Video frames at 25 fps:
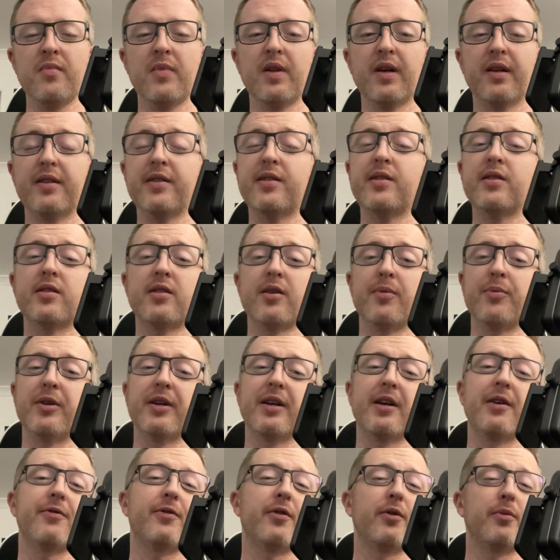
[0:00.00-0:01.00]
This is
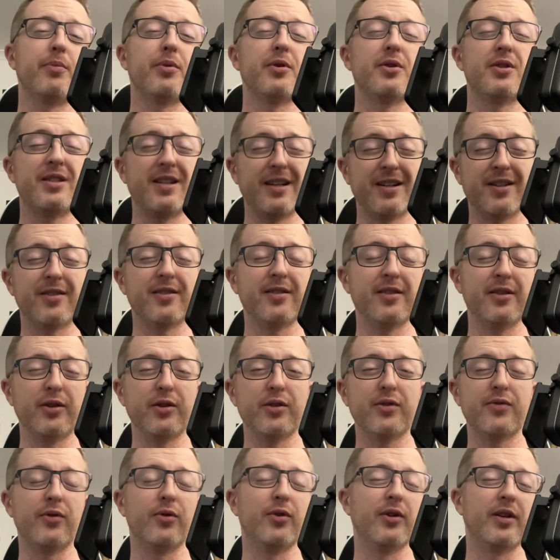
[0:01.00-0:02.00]
something I found particularly
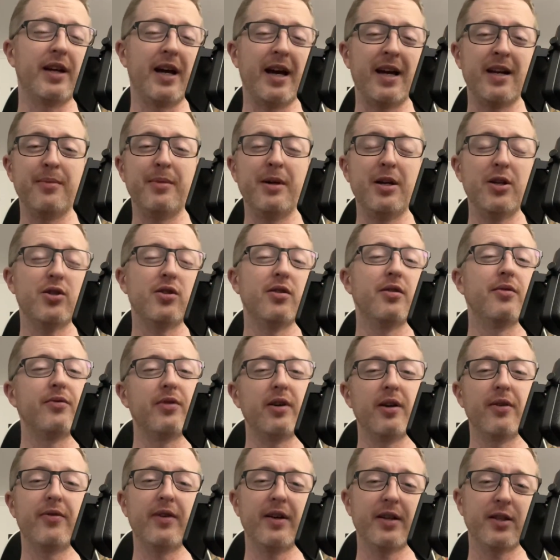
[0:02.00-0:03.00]
useful in animation and
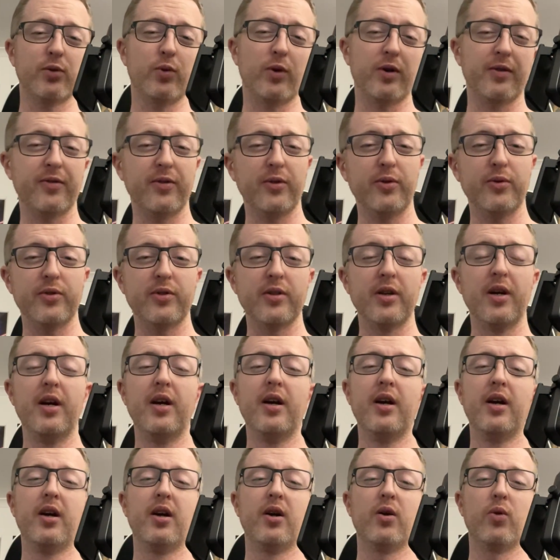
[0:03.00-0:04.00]
VFX workflows,
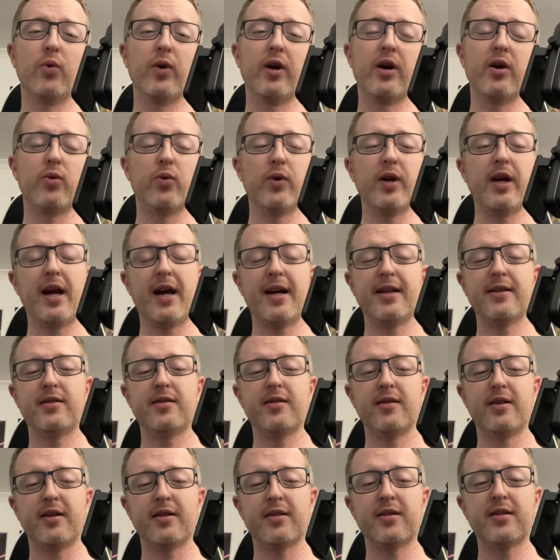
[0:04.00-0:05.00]
where we had
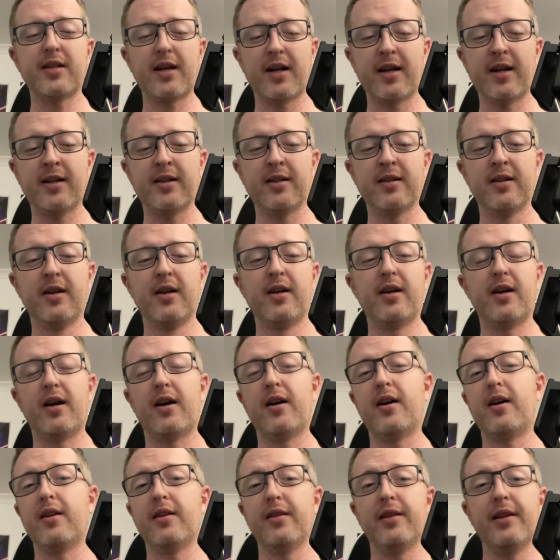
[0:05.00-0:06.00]
to assign
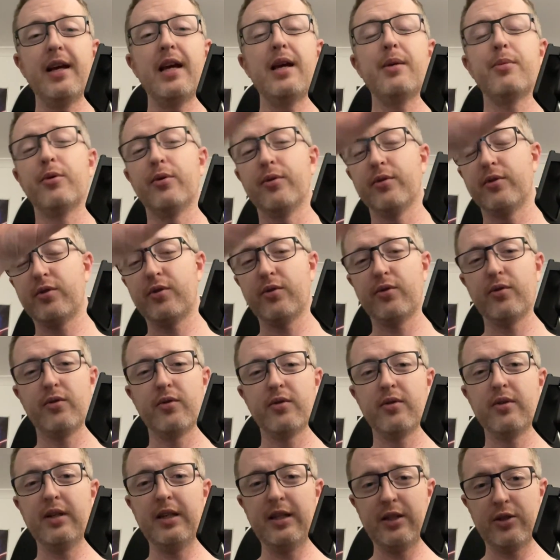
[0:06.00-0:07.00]
a label
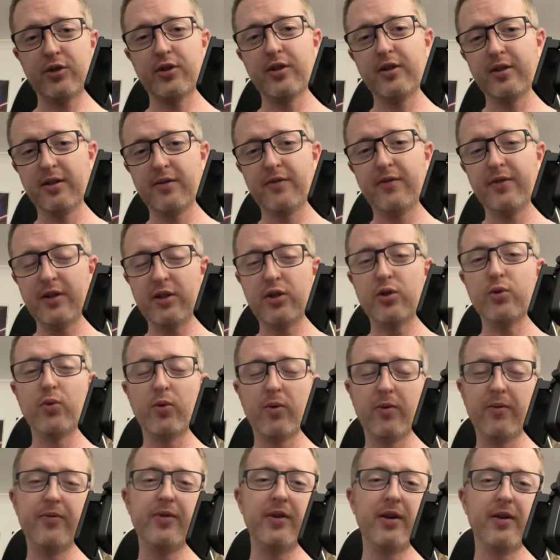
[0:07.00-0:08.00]
to each
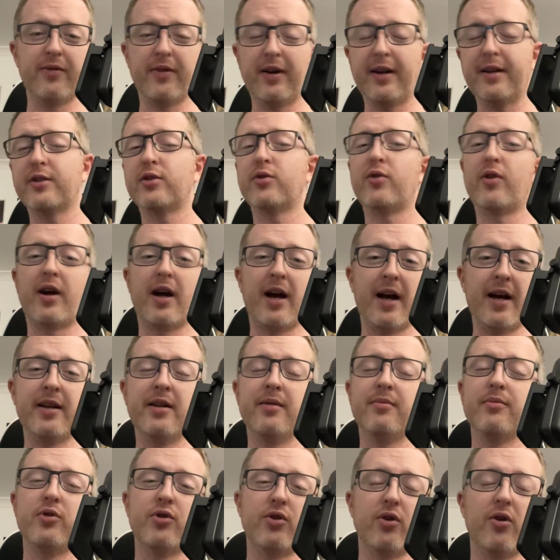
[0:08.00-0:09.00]
individual VFX or
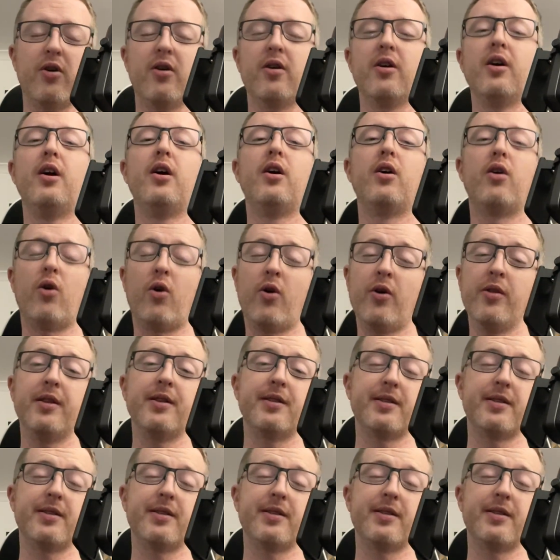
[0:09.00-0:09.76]
anim shot on the